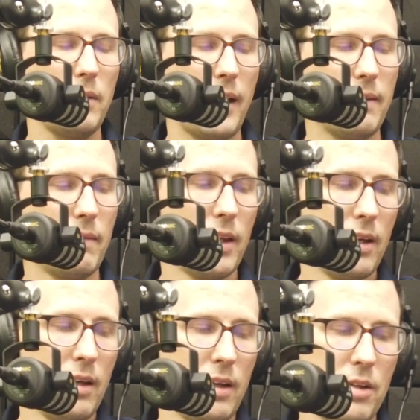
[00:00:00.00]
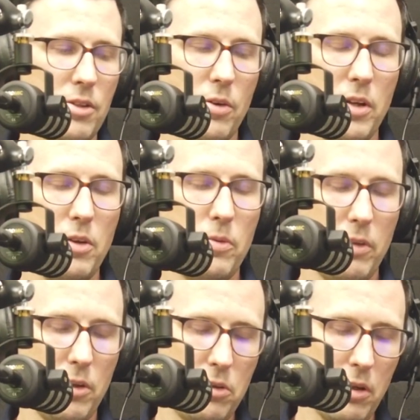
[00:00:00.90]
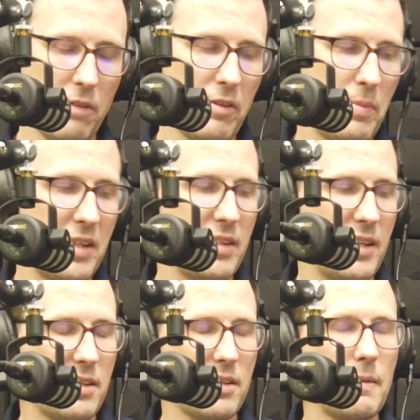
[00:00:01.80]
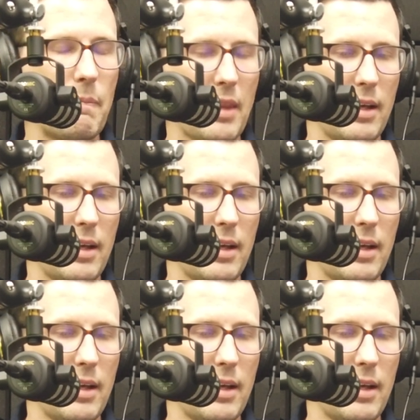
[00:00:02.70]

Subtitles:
Okay. So you took over the business